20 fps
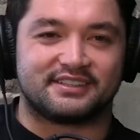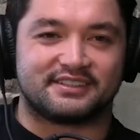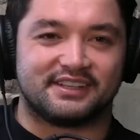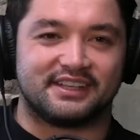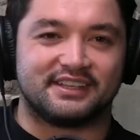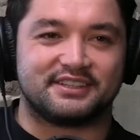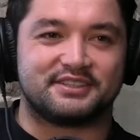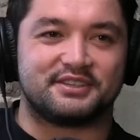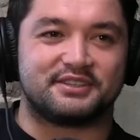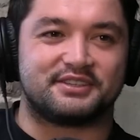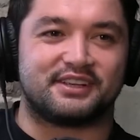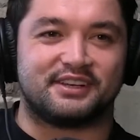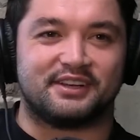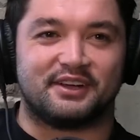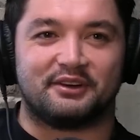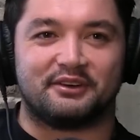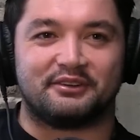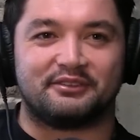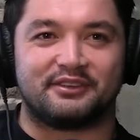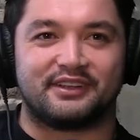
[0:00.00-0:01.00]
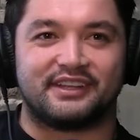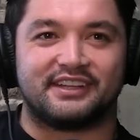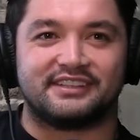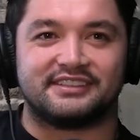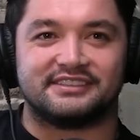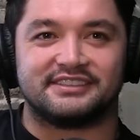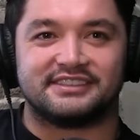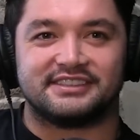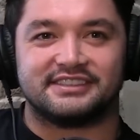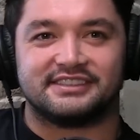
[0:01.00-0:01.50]
At least you said no
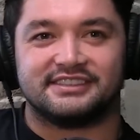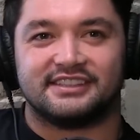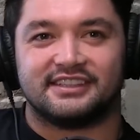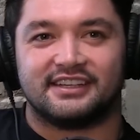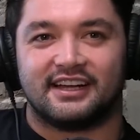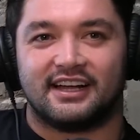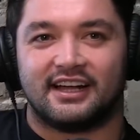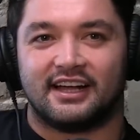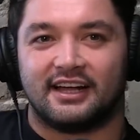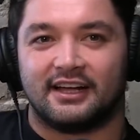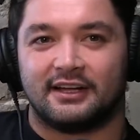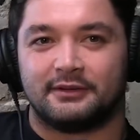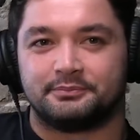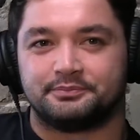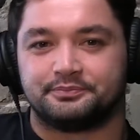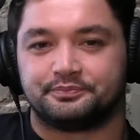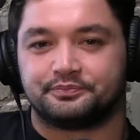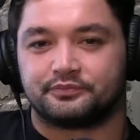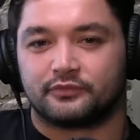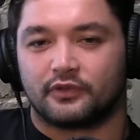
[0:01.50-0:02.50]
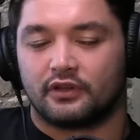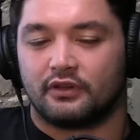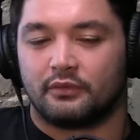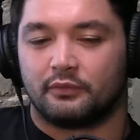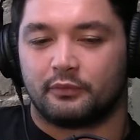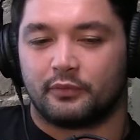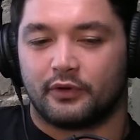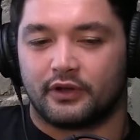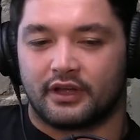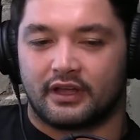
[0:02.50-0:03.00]
offense. No,
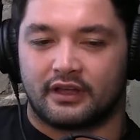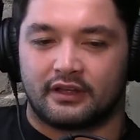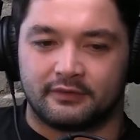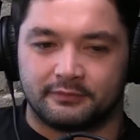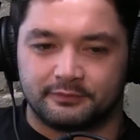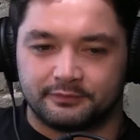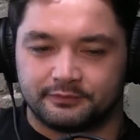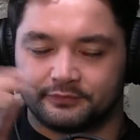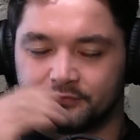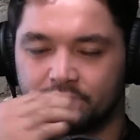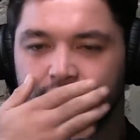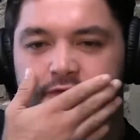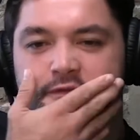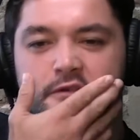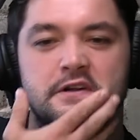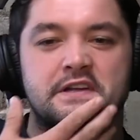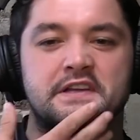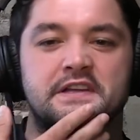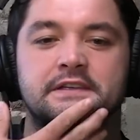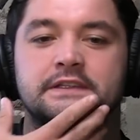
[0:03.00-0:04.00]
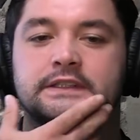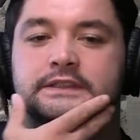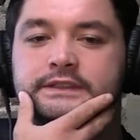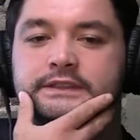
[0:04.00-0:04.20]
okay. Free.